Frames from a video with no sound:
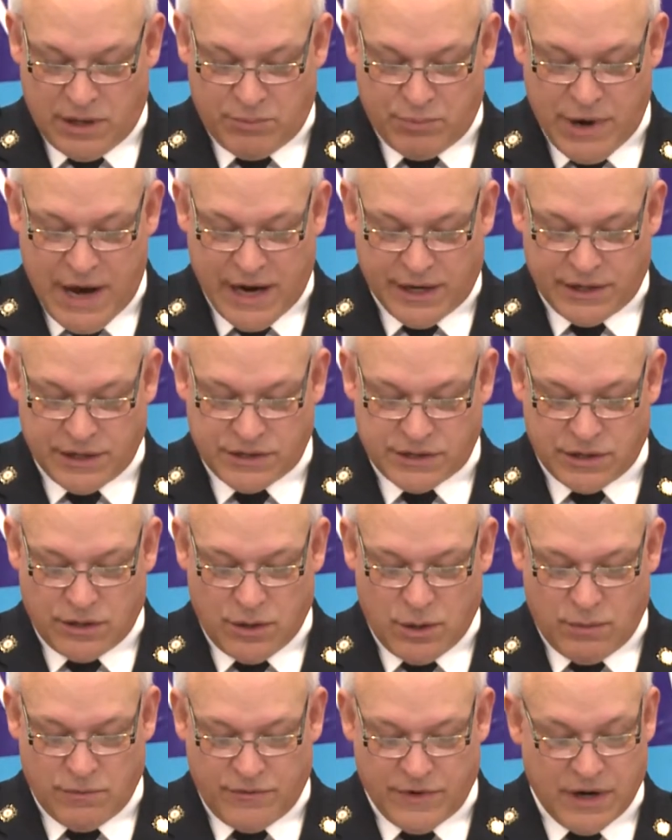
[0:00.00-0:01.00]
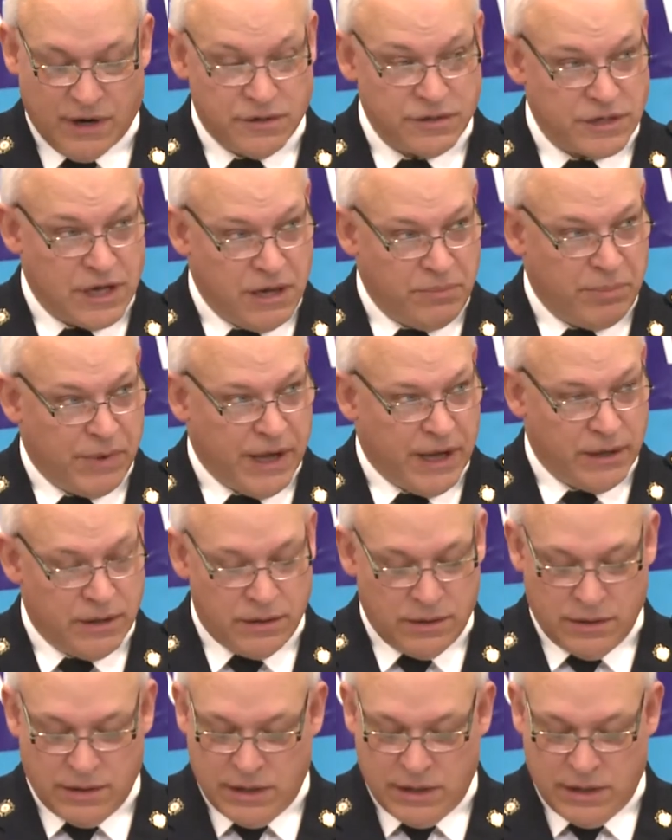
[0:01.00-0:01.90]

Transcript: and practiced their home fire escape plan,